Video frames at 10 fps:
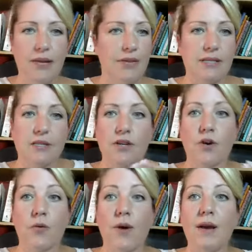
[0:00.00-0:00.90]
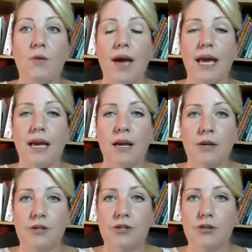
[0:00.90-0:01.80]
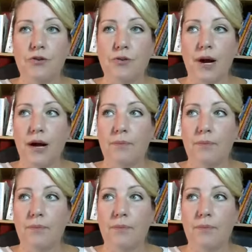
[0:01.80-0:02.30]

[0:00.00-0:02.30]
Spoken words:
this is a great way to